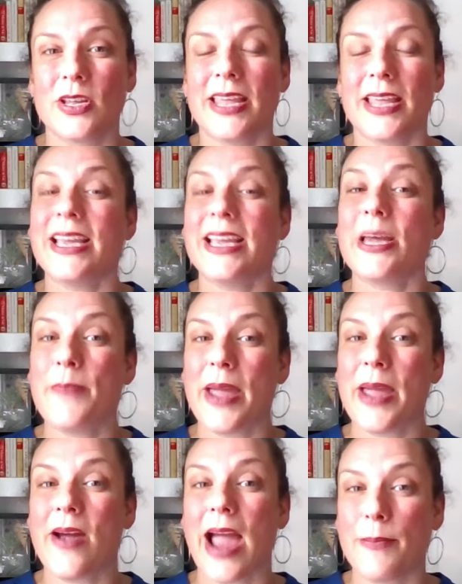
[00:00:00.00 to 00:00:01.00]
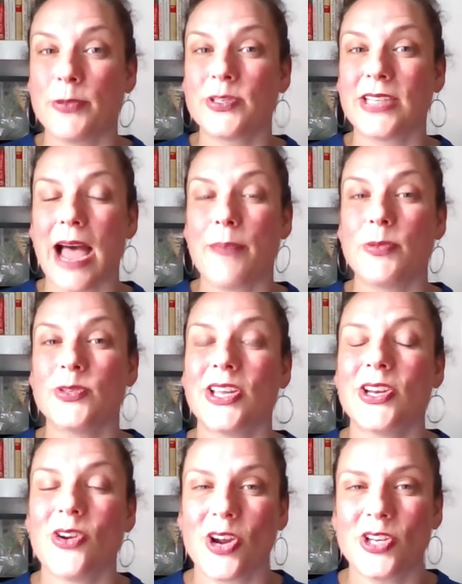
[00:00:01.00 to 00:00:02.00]
they can compare apples to apples
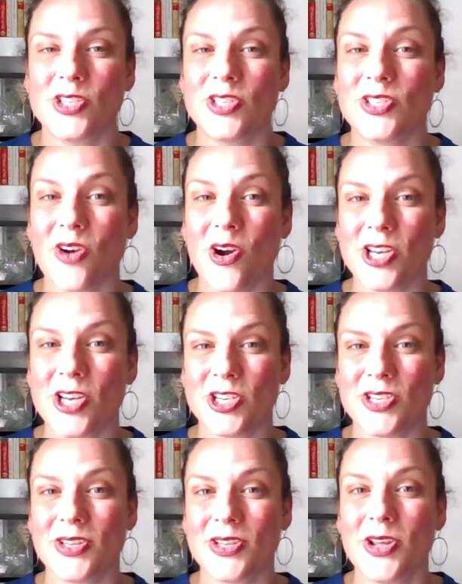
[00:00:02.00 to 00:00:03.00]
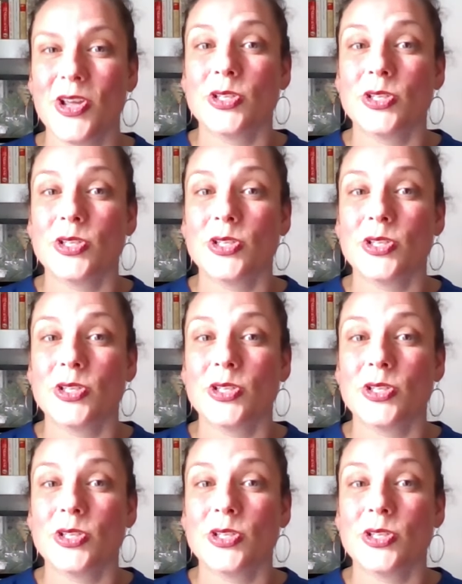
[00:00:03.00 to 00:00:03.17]
and oranges to oranges.